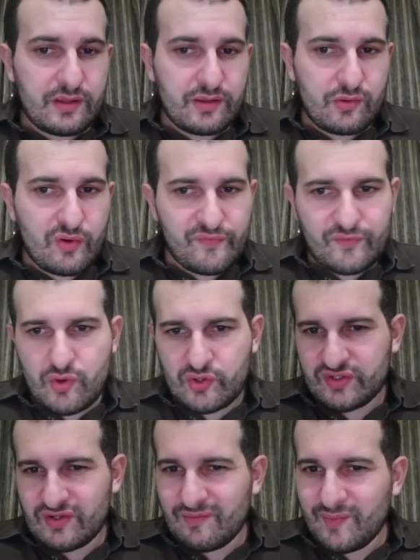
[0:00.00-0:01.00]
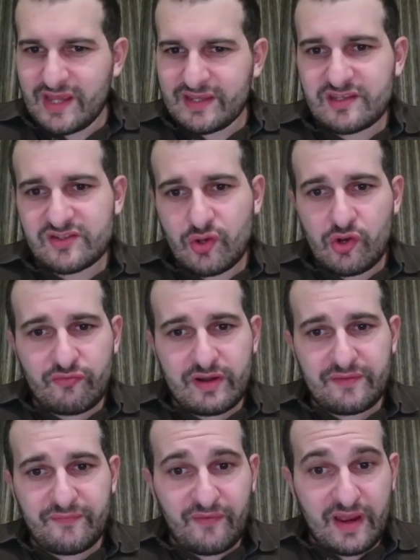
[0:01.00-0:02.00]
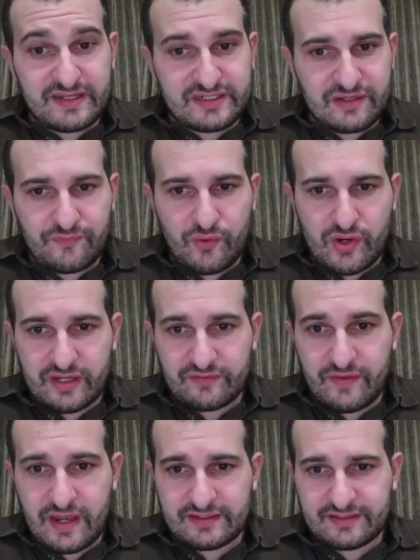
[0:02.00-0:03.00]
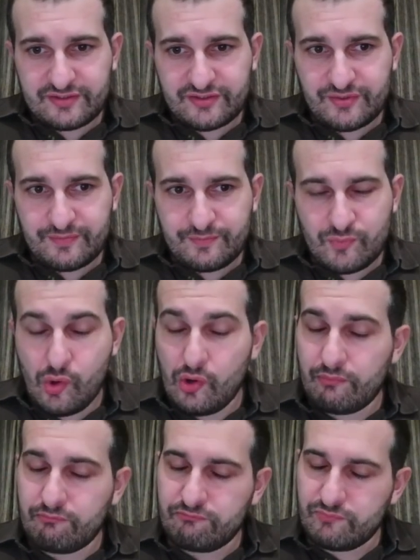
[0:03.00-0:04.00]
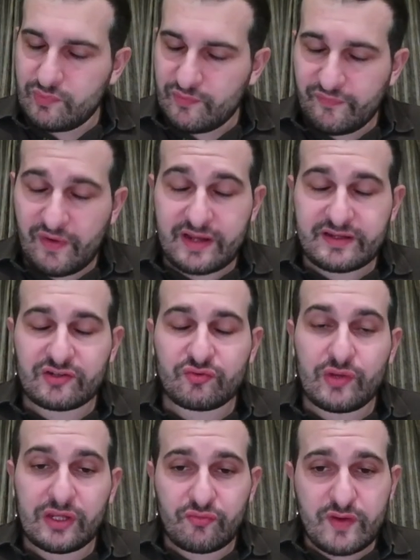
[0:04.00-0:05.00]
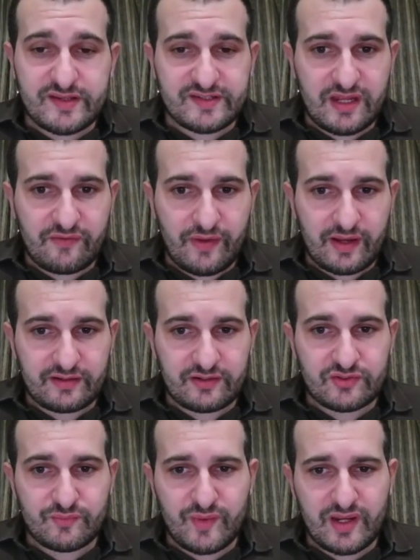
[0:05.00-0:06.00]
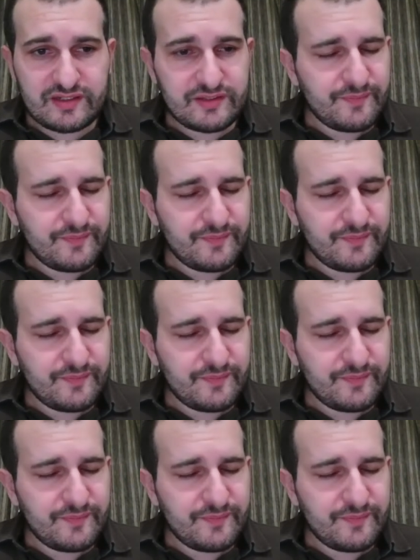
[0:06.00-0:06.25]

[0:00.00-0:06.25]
Of course, black is already fighting for an advantage, or fighting to increase the advantage, but